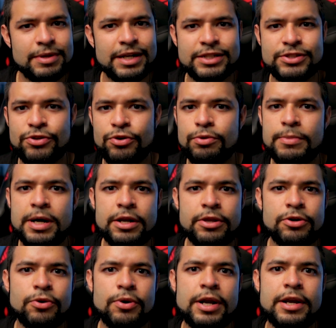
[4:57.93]
an external
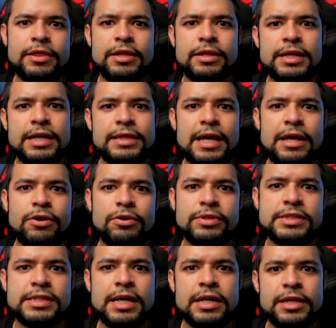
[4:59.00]
monitor or anything like that on
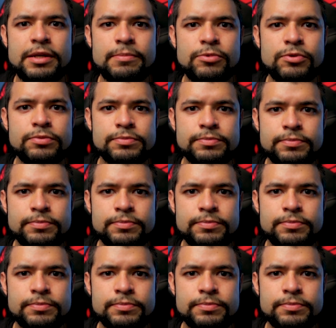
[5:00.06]
this kind of gimbal.